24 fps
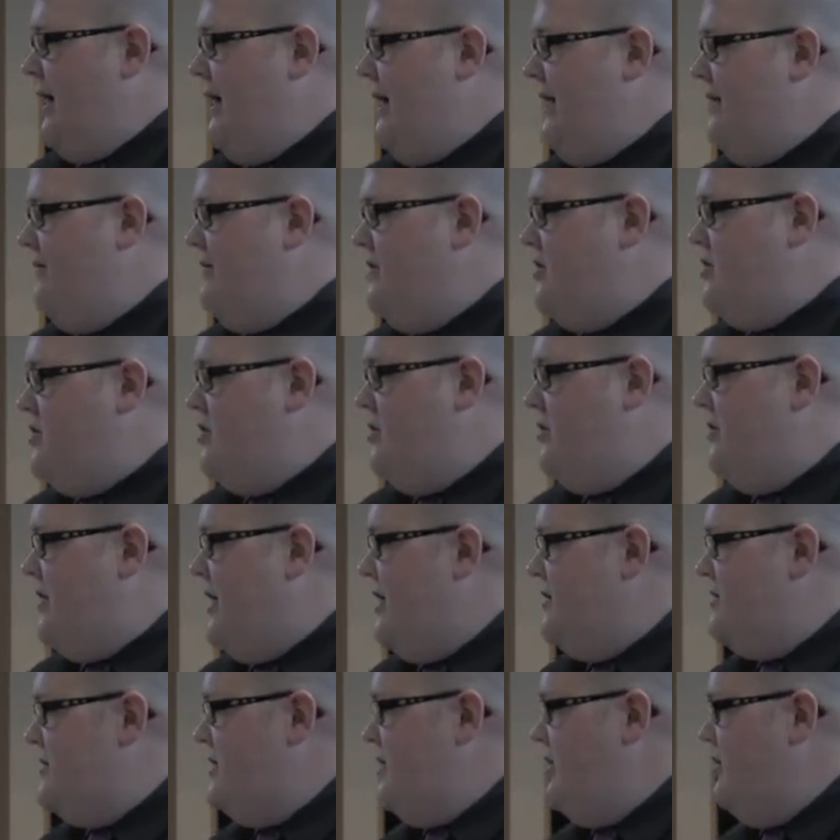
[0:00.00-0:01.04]
even
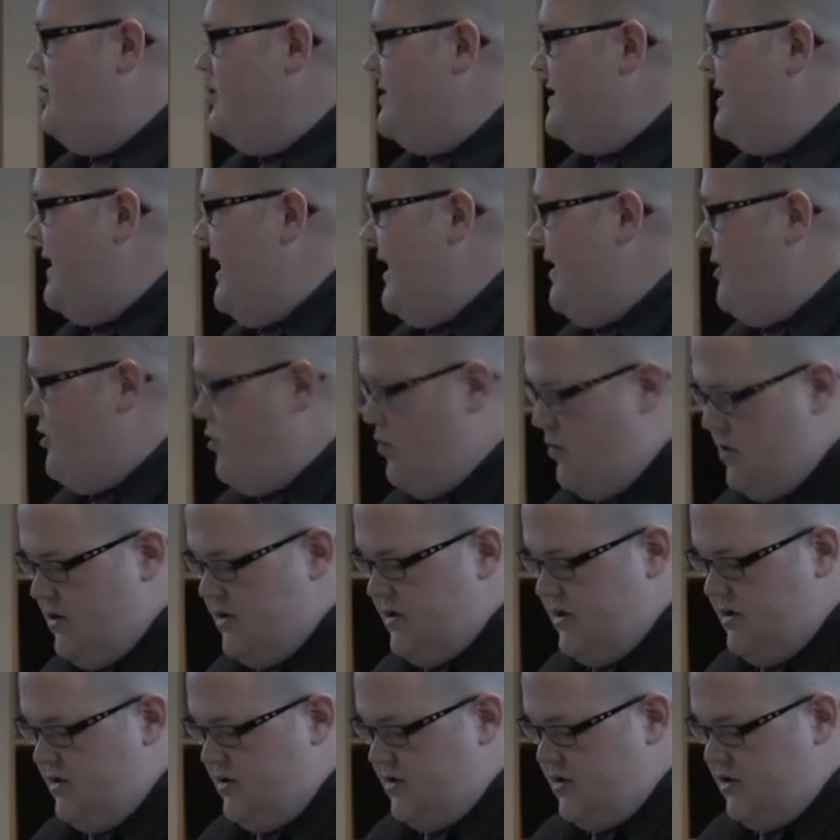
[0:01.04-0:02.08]
2,000 years later, we're
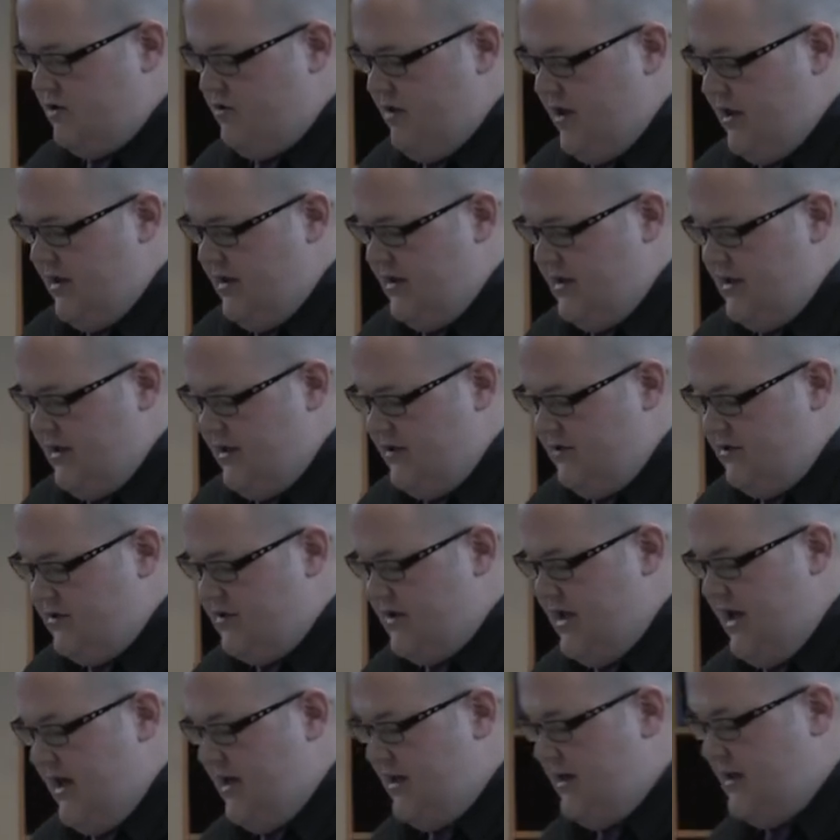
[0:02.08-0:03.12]
still struggling to
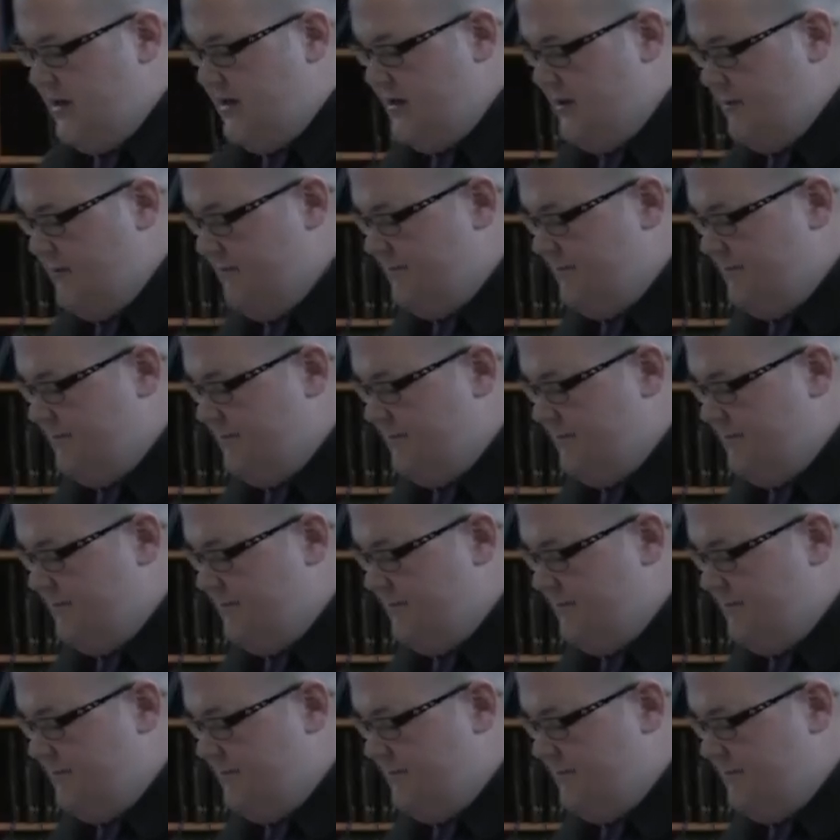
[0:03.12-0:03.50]
understand it.